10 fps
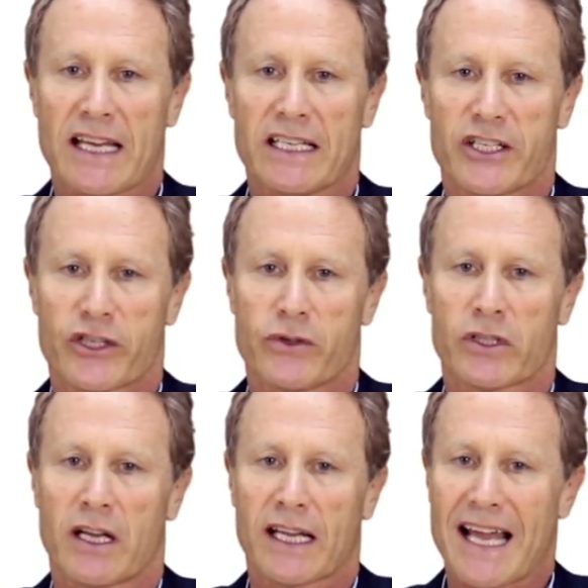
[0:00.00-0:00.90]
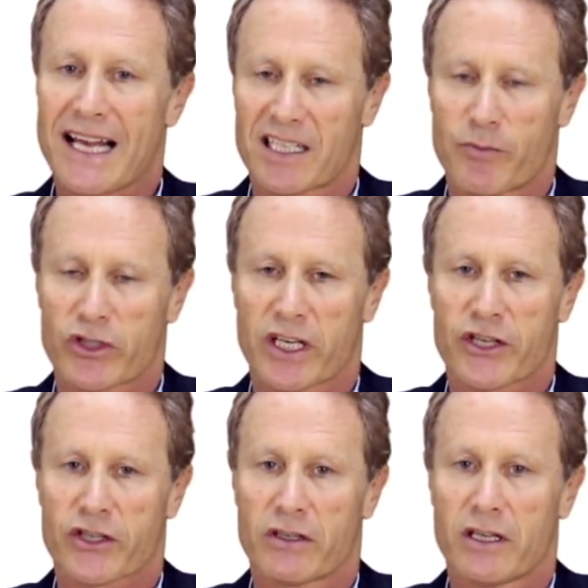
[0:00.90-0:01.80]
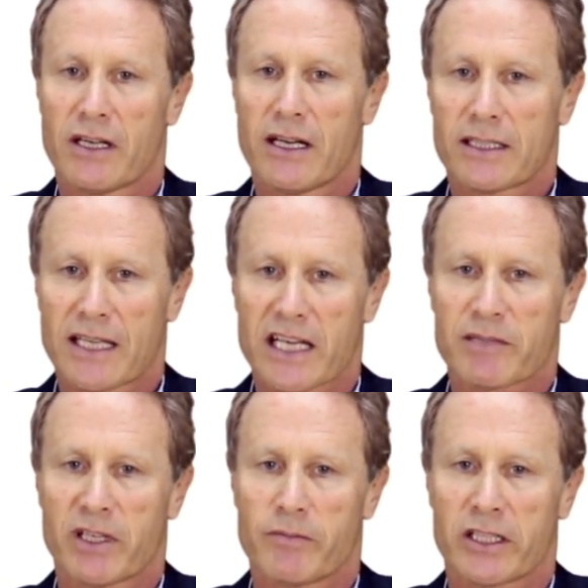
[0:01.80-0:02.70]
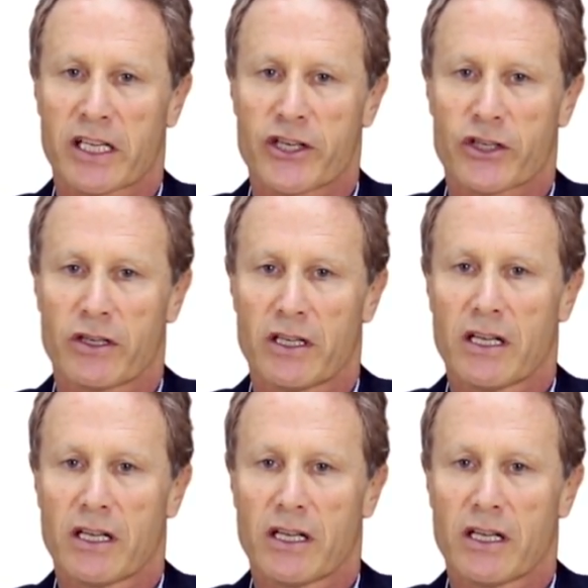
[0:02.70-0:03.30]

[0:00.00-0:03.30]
issues like asset protection, tax minimisation,